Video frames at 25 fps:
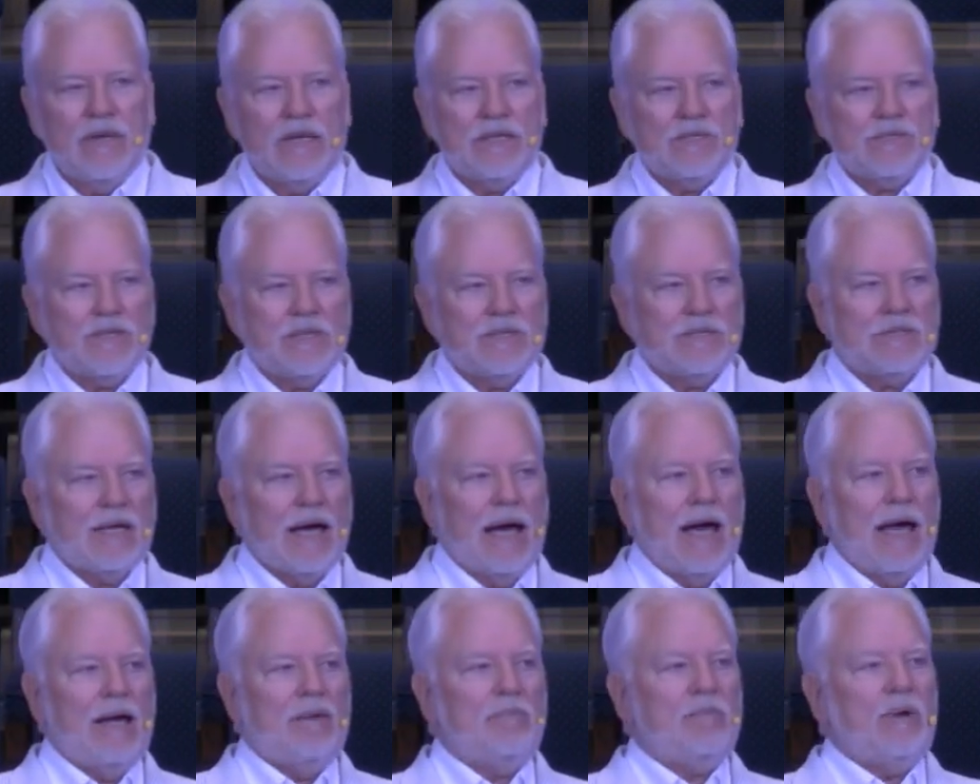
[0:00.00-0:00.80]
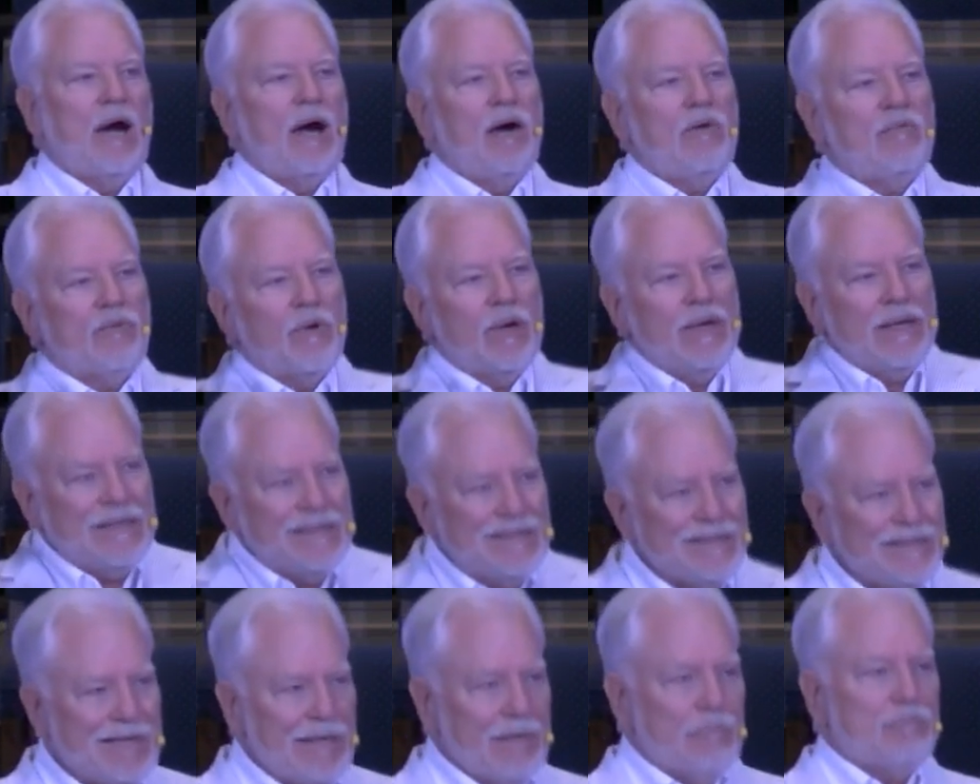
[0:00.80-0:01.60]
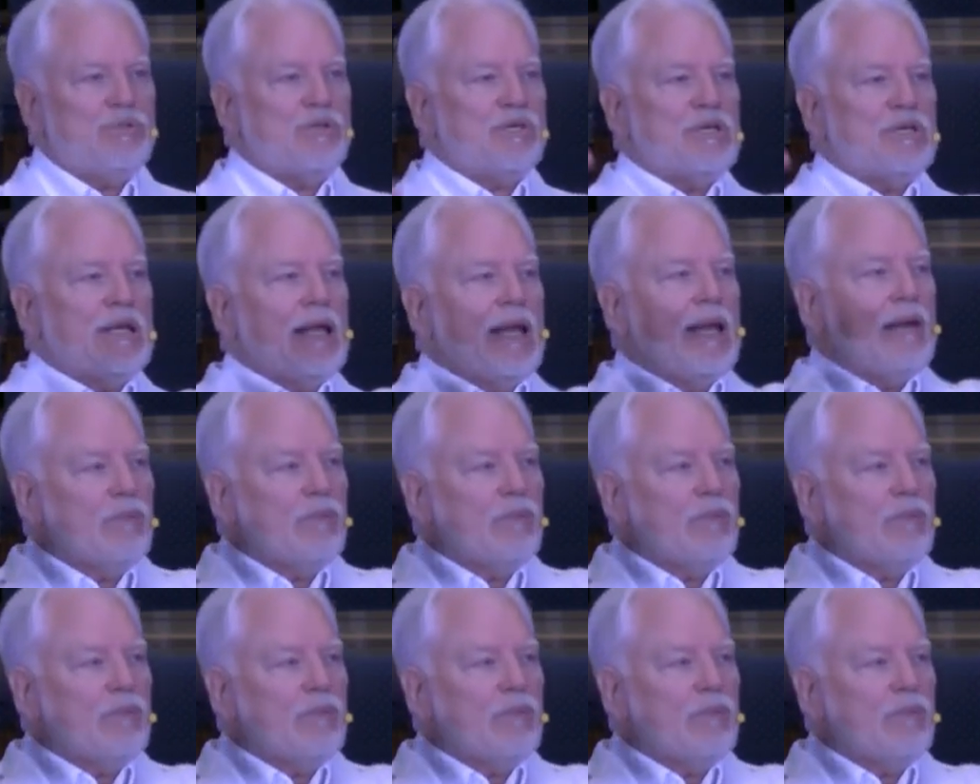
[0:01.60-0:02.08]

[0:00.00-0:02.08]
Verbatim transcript: as a time of redemption and